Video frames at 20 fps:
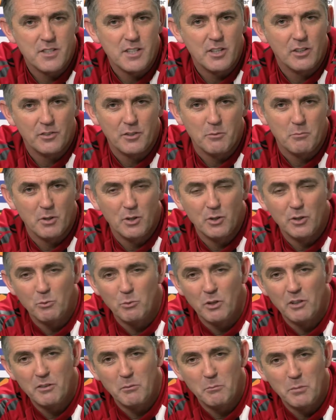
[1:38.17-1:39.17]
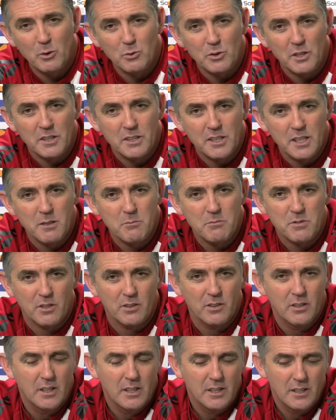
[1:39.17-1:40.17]
300 million, whatever, building teams
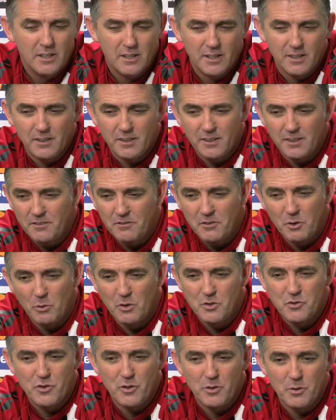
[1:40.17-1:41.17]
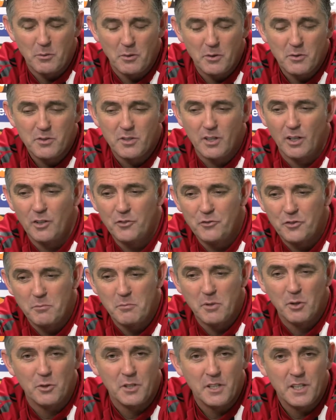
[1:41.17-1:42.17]
and even the ones round about at
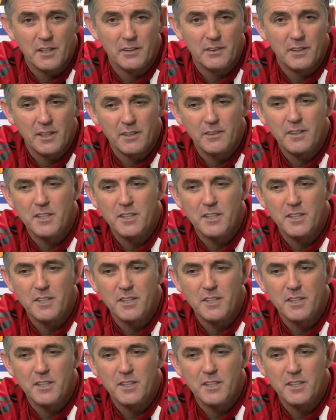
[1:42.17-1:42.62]
100 million here and there,